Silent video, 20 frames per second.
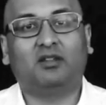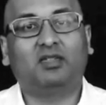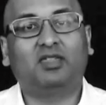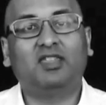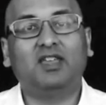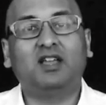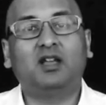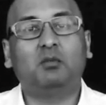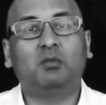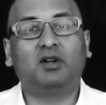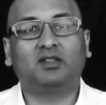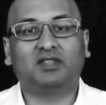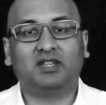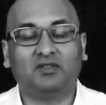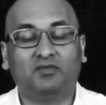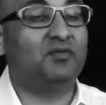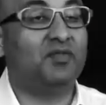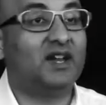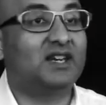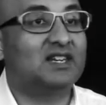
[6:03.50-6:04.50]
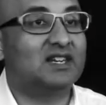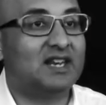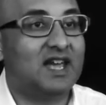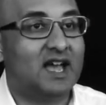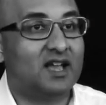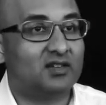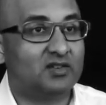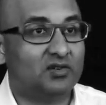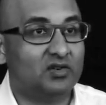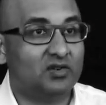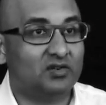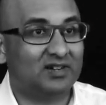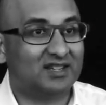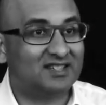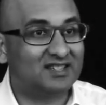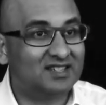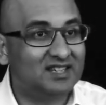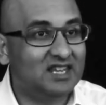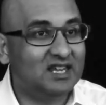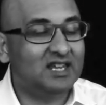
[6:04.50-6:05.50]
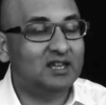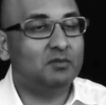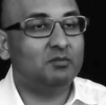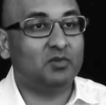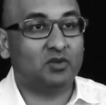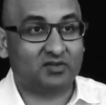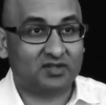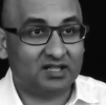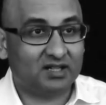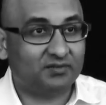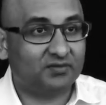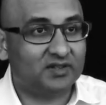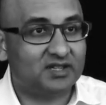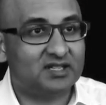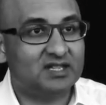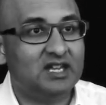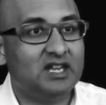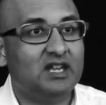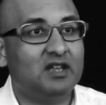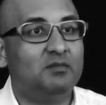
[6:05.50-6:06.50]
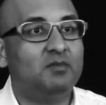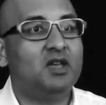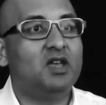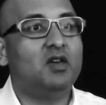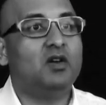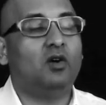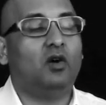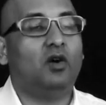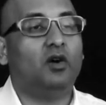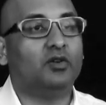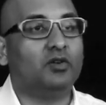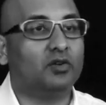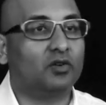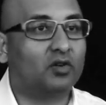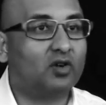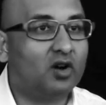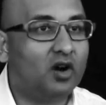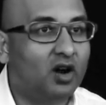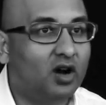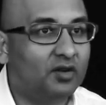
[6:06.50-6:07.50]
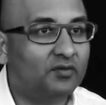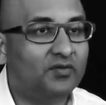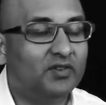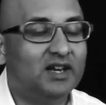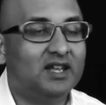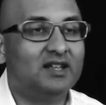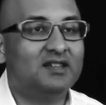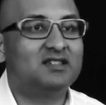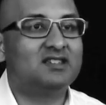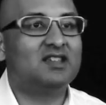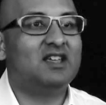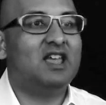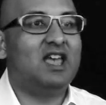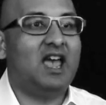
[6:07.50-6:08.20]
Think about the effect it has on your esteem, your self-esteem, on your confidence,